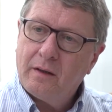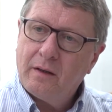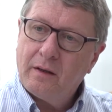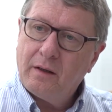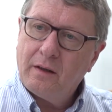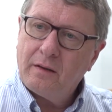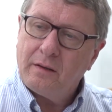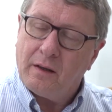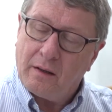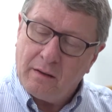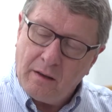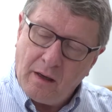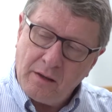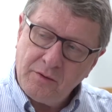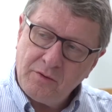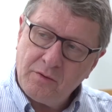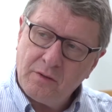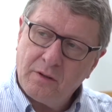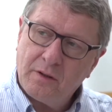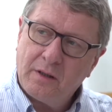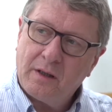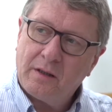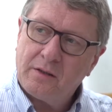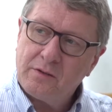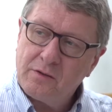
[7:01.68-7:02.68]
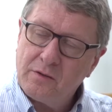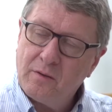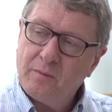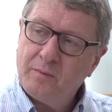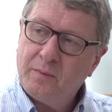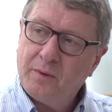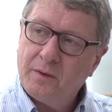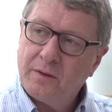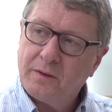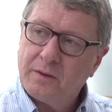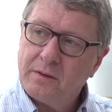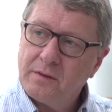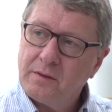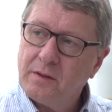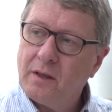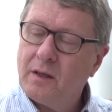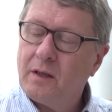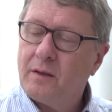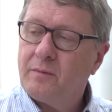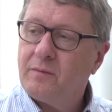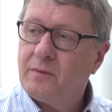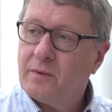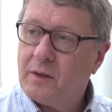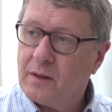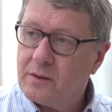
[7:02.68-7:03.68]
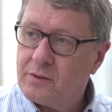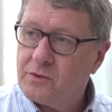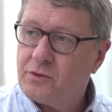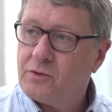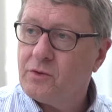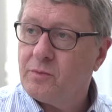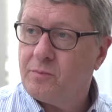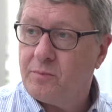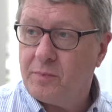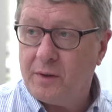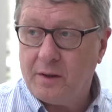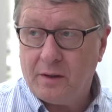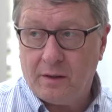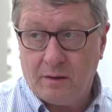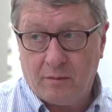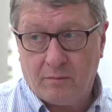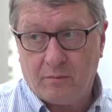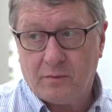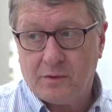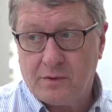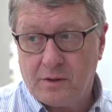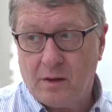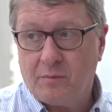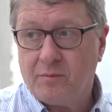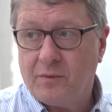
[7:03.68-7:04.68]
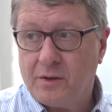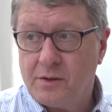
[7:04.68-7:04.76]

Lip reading: And then naturally, at some point in time, there should be some